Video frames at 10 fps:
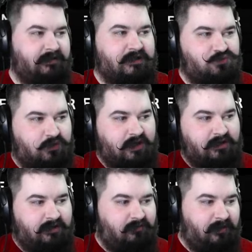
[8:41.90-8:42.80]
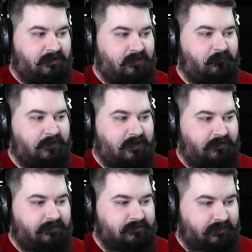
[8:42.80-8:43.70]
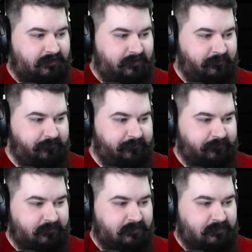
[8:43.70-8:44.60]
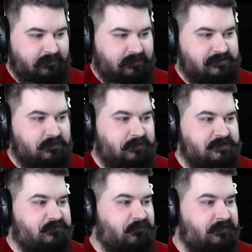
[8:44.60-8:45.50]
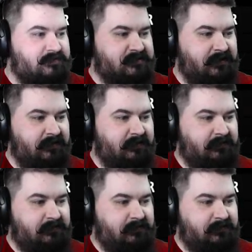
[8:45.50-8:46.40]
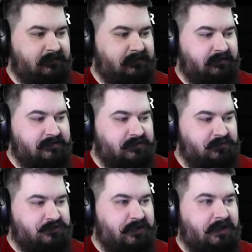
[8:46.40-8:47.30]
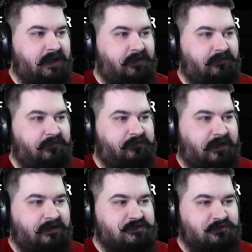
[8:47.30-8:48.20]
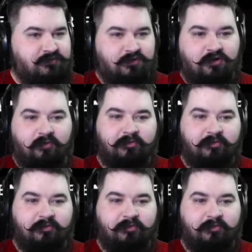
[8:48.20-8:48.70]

That's what I need in my life right now. Hold on. Let's do this first. Let's go check out if the firestorms are up.